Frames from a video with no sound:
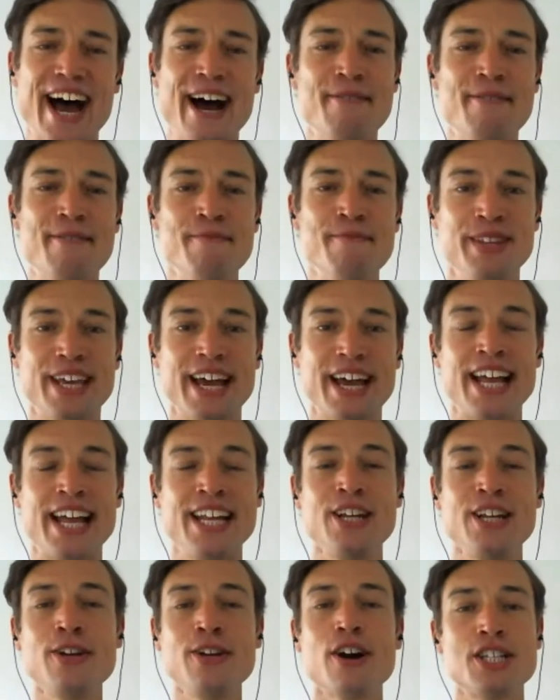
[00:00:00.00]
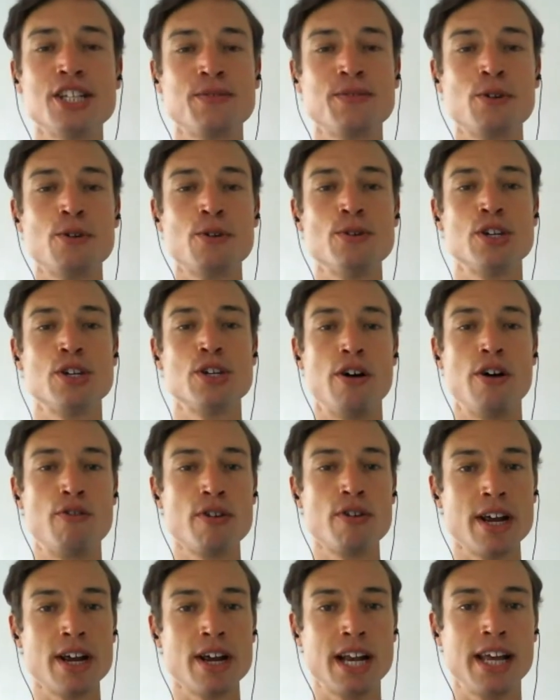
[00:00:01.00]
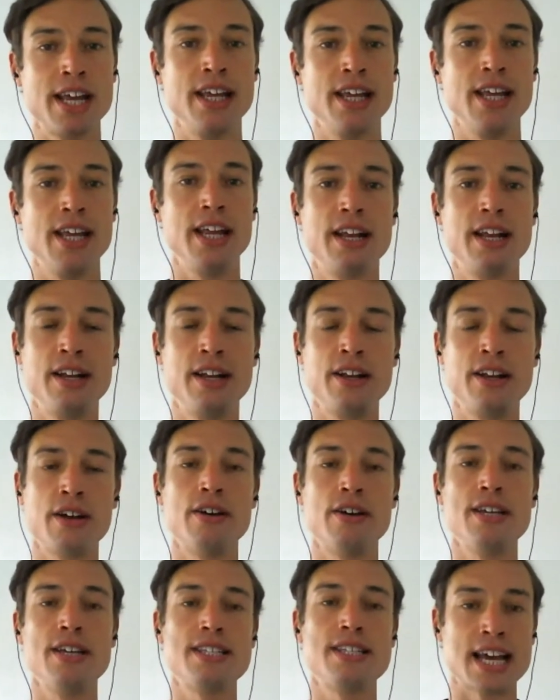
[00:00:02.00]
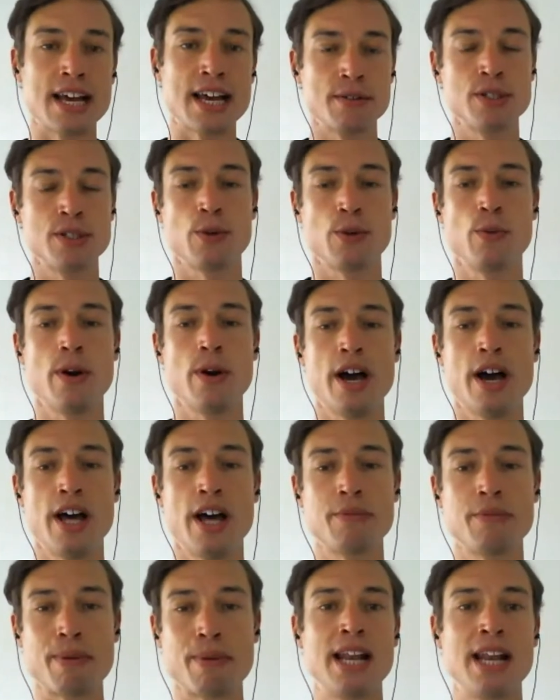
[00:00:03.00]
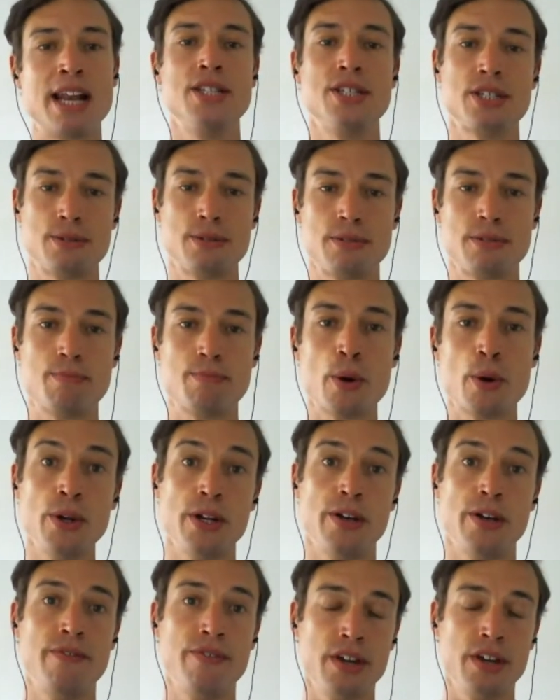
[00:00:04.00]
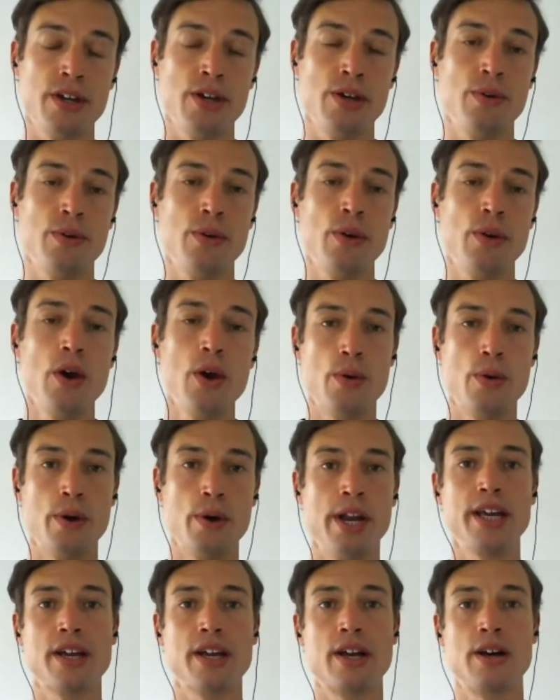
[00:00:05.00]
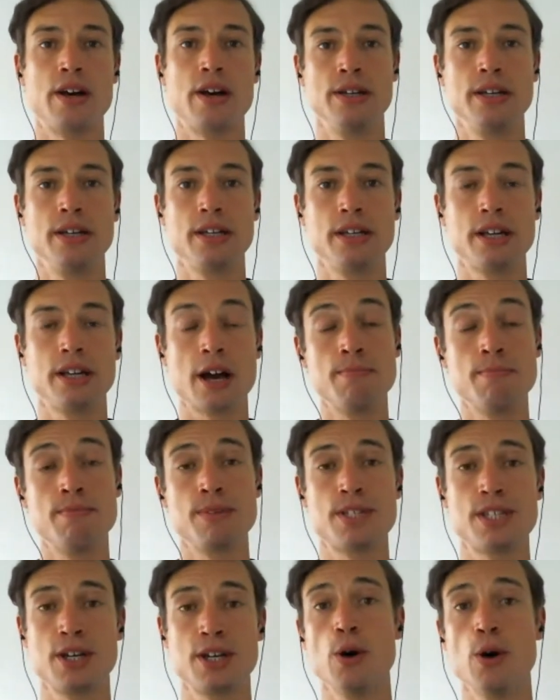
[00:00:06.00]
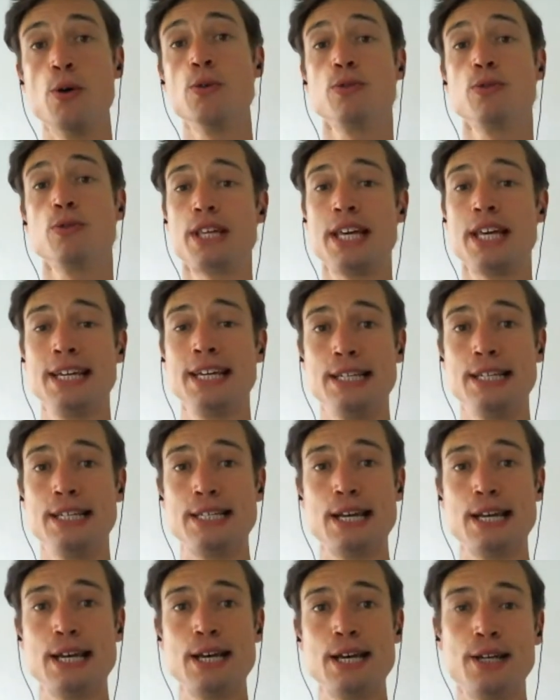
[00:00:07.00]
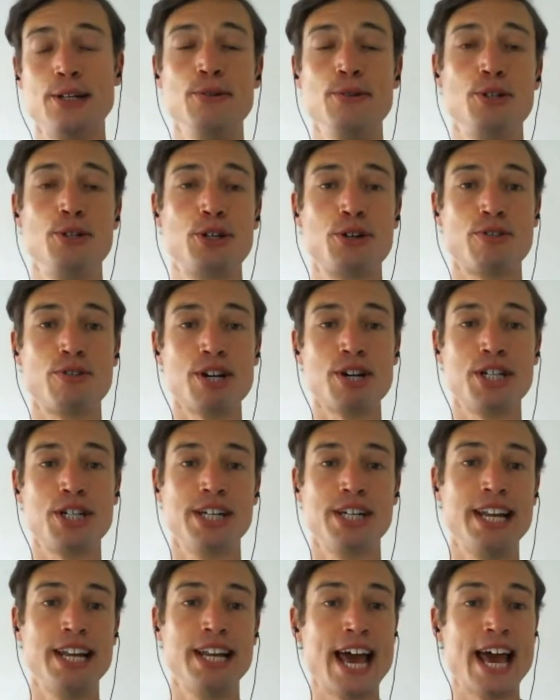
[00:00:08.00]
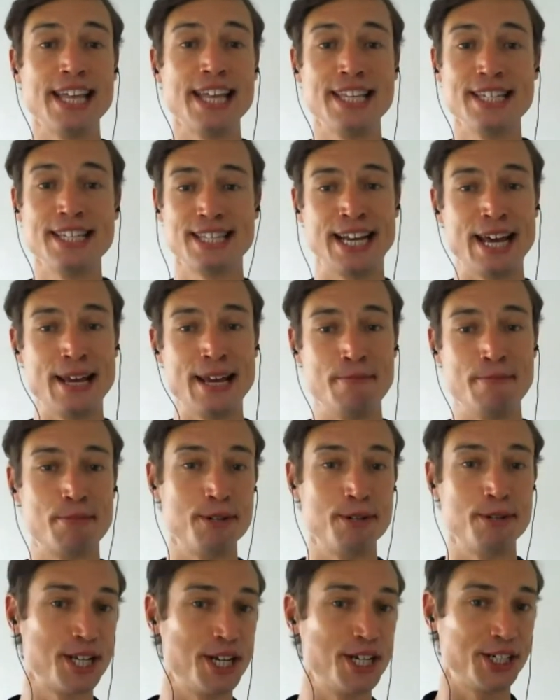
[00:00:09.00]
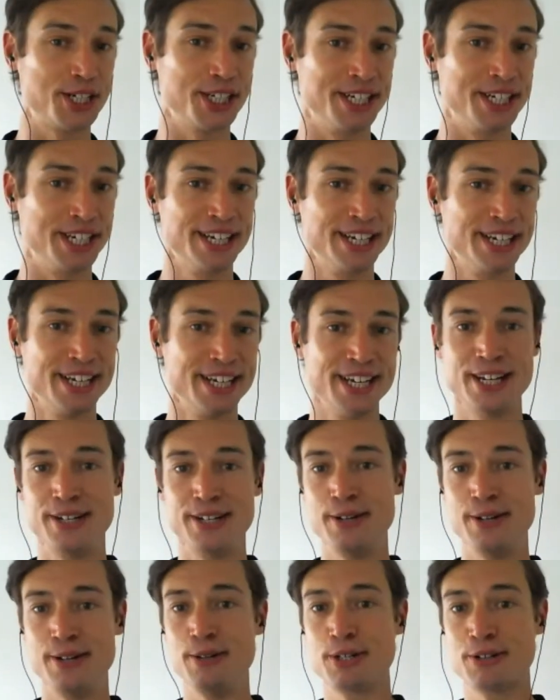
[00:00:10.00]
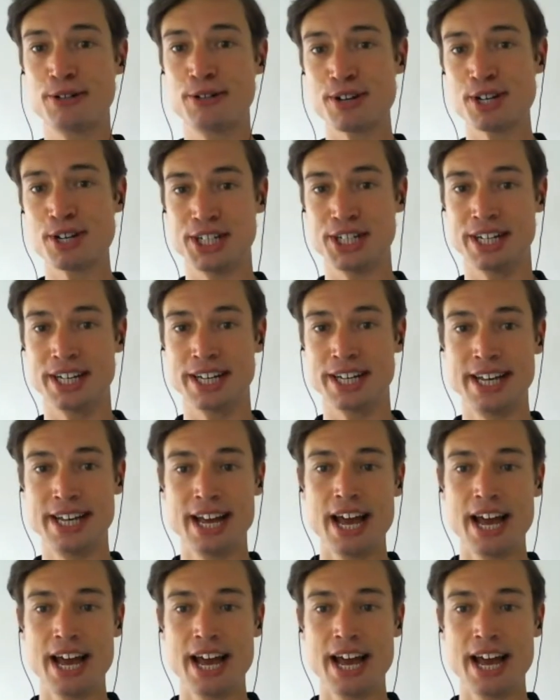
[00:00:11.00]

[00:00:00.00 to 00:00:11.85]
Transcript: And you guys have always got a really nice, down-to-earth, balanced point of view when it kind of comes to all things nutrition, hence the name Precision Nutrition.